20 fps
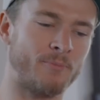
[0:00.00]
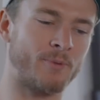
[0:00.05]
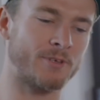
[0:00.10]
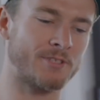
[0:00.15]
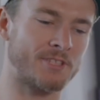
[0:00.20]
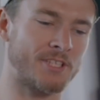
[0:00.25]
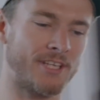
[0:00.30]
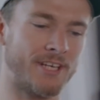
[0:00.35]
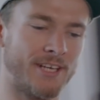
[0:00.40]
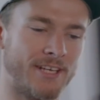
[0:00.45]
and
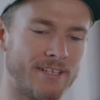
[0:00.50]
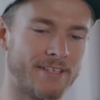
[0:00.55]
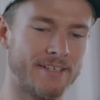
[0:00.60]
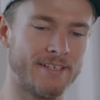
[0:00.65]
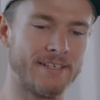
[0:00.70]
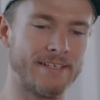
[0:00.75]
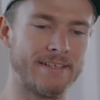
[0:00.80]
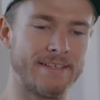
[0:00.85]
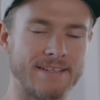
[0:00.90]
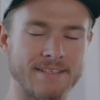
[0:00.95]
pushing it,
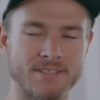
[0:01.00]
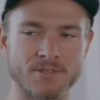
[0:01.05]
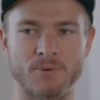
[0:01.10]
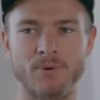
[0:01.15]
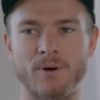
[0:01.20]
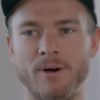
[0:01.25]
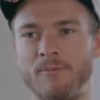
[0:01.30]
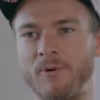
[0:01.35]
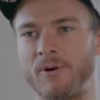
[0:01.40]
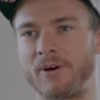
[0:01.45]
there's
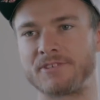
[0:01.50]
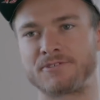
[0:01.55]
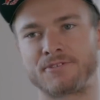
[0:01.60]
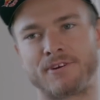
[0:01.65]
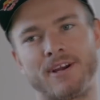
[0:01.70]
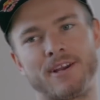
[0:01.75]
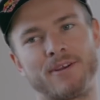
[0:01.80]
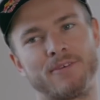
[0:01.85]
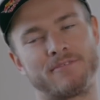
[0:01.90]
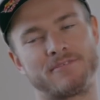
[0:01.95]
all I'm always
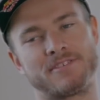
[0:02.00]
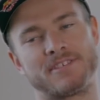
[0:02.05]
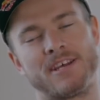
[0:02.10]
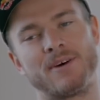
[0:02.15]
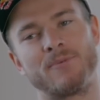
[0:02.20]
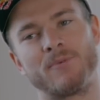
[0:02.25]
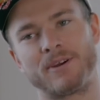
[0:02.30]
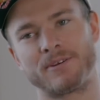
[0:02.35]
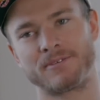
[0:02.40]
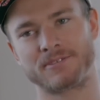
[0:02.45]
writing with
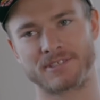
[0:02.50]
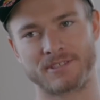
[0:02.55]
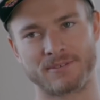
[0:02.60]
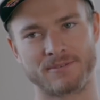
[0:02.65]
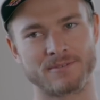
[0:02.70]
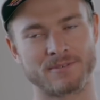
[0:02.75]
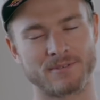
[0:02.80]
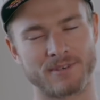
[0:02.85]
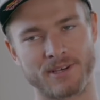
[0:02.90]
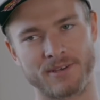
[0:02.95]
someone or
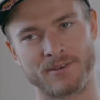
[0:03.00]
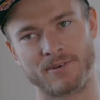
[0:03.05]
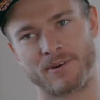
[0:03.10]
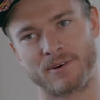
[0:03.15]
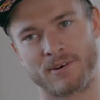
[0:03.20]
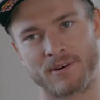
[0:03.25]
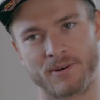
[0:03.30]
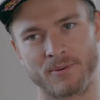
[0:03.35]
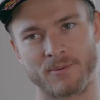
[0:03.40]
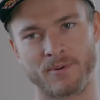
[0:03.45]
someone's already
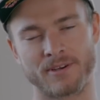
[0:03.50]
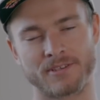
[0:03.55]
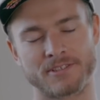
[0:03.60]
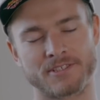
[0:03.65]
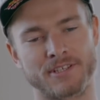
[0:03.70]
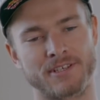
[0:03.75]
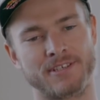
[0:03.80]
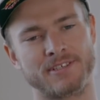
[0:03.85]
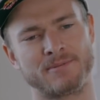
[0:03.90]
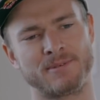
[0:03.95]
already
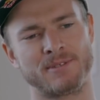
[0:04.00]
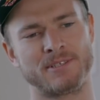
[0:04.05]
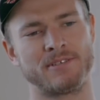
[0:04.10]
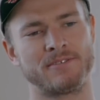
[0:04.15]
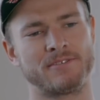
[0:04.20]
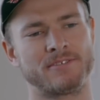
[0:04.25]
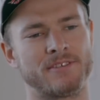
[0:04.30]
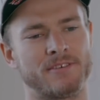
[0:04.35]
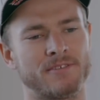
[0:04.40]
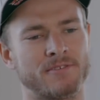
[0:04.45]
watching, especially
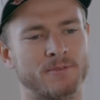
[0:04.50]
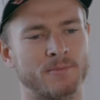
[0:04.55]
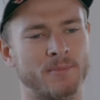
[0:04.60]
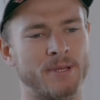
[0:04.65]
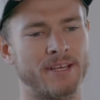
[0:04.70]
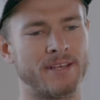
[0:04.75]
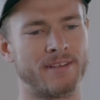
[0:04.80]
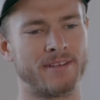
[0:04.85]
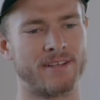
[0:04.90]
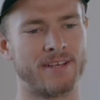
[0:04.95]
with social
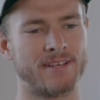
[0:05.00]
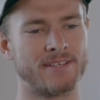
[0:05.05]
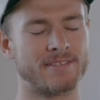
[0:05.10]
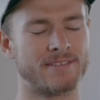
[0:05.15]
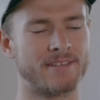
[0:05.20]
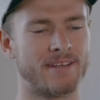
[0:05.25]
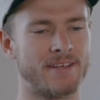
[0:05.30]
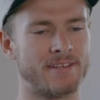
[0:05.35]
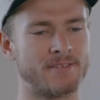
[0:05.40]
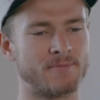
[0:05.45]
media these
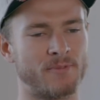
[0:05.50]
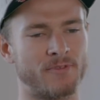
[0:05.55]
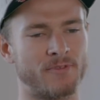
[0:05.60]
days.